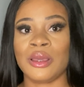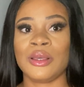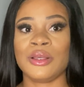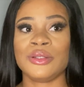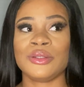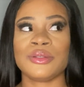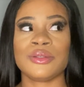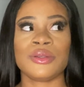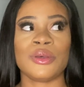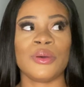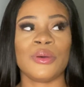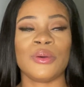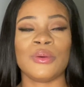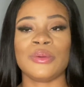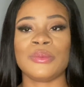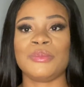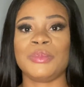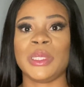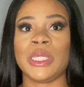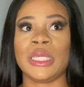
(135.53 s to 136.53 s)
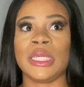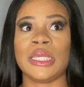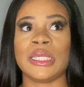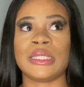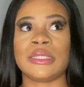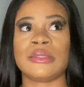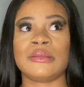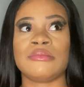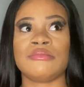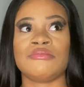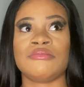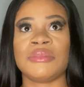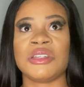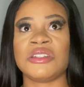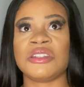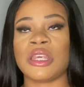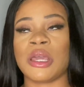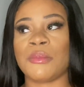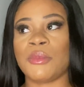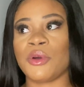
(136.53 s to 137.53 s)
So be it the
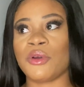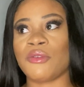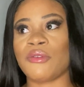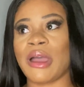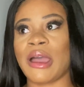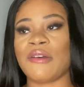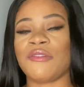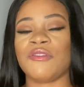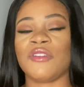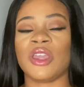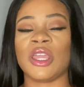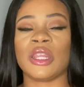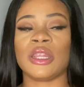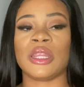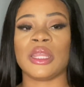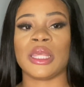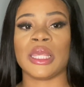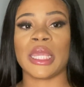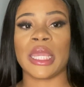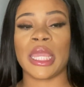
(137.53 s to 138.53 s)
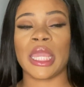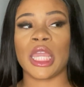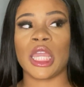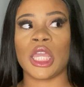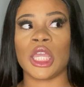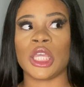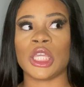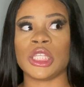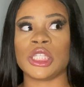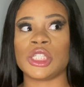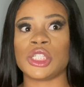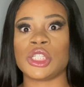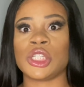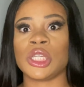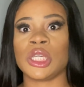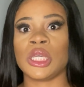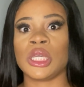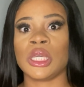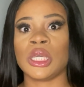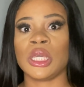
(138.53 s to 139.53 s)
demographic, the age,
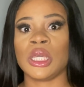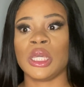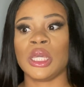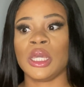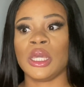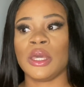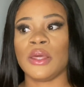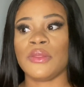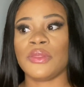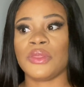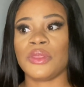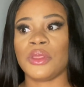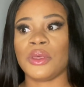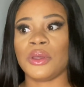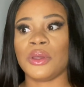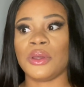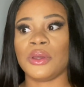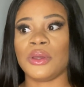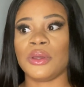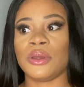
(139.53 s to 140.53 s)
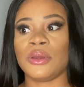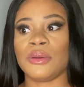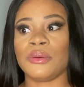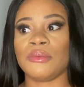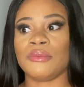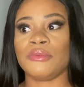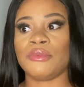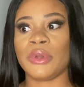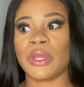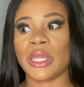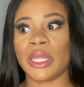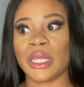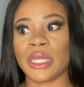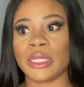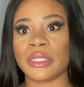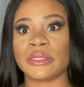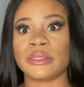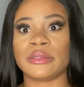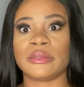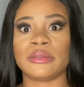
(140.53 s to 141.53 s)
the
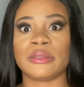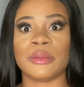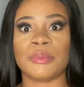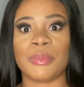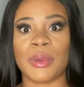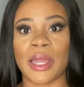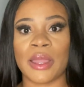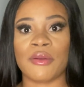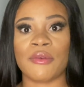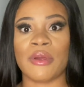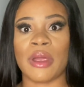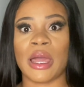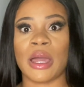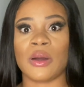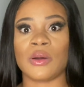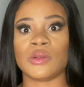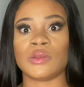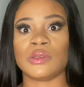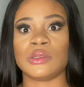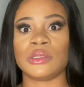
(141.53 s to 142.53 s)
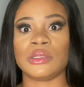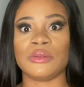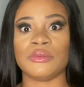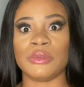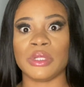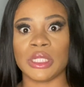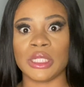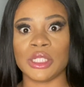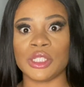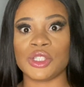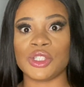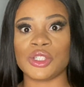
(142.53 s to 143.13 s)
race, the background, the religion.